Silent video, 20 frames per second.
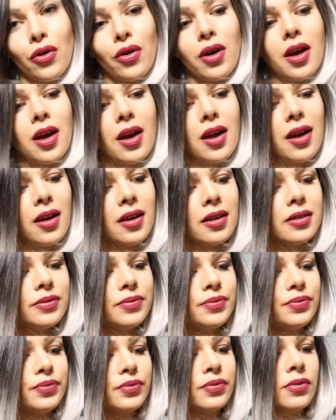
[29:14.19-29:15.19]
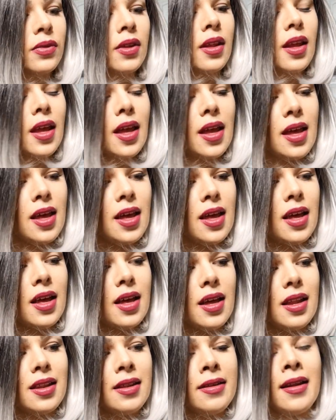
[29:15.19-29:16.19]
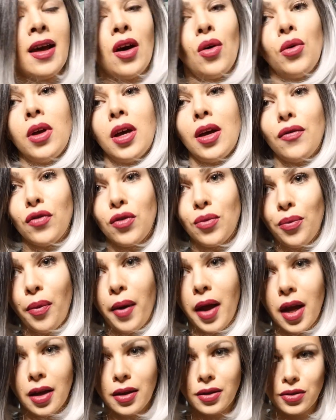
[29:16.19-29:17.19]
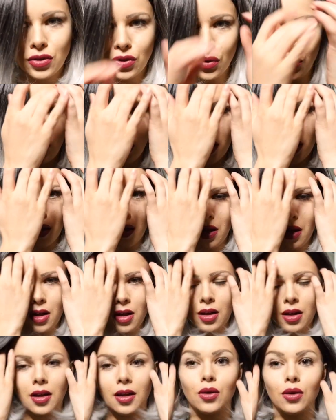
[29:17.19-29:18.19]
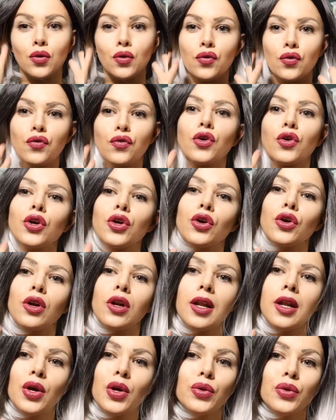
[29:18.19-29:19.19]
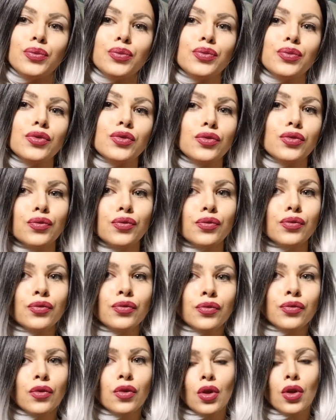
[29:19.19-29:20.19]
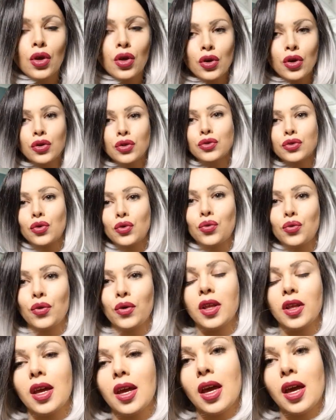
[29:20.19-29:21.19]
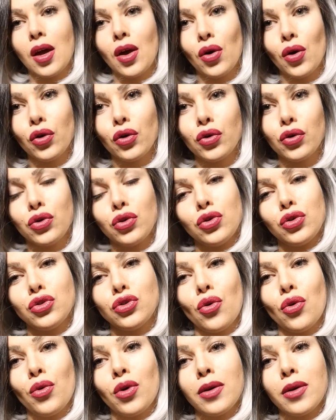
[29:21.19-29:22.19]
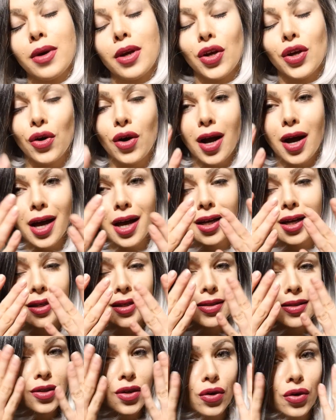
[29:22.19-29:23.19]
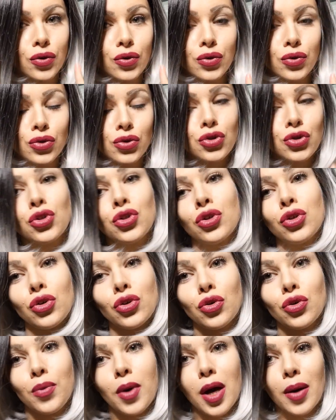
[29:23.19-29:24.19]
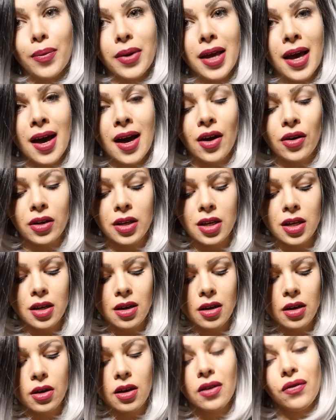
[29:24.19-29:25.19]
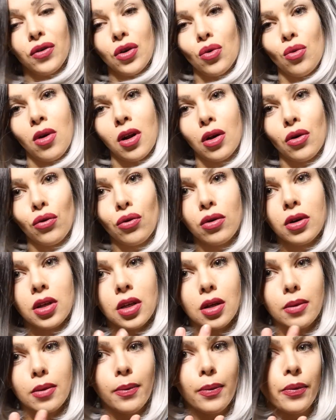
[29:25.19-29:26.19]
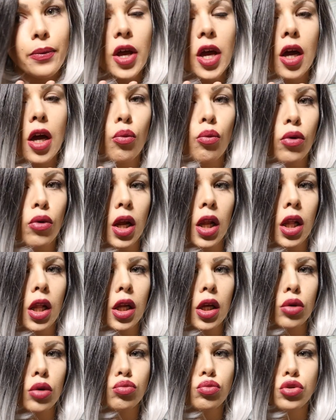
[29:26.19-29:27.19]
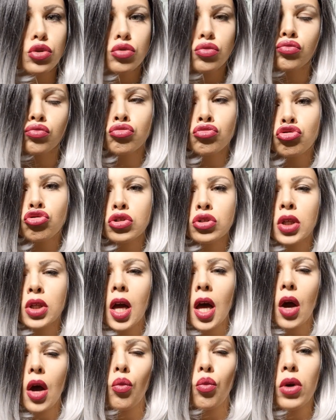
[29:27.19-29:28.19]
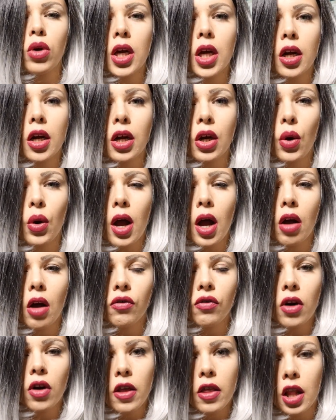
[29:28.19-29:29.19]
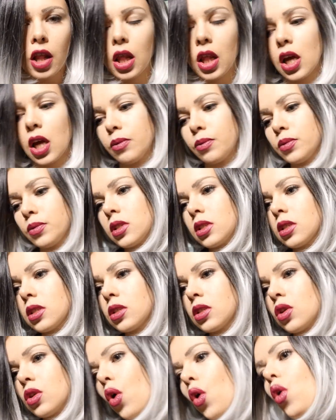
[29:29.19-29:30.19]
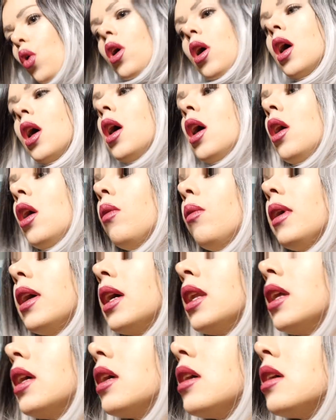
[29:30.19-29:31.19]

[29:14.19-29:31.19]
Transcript: Okay. Now we have the base to work on for your lips. So really you don't want to make your eyes go too puppy outy if you want really big bright lips and we are going for the lips so we can